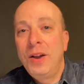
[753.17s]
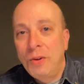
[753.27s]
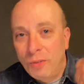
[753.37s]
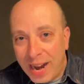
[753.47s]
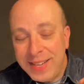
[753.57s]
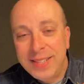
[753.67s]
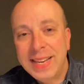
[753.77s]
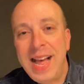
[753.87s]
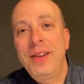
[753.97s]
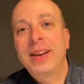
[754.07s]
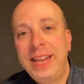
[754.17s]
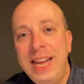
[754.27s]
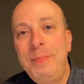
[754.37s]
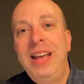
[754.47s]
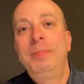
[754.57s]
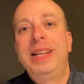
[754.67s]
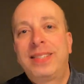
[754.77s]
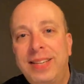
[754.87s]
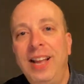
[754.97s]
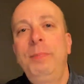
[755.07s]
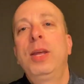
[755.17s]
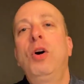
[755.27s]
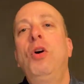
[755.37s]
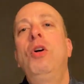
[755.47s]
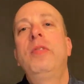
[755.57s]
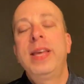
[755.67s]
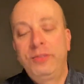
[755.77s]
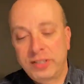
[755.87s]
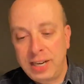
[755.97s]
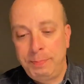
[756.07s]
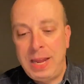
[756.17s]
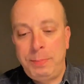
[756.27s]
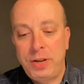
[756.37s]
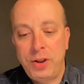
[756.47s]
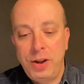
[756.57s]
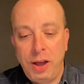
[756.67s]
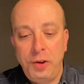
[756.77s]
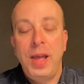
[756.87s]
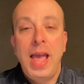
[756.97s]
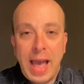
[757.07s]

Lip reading: Write it down, email me, tell me all the interesting people you know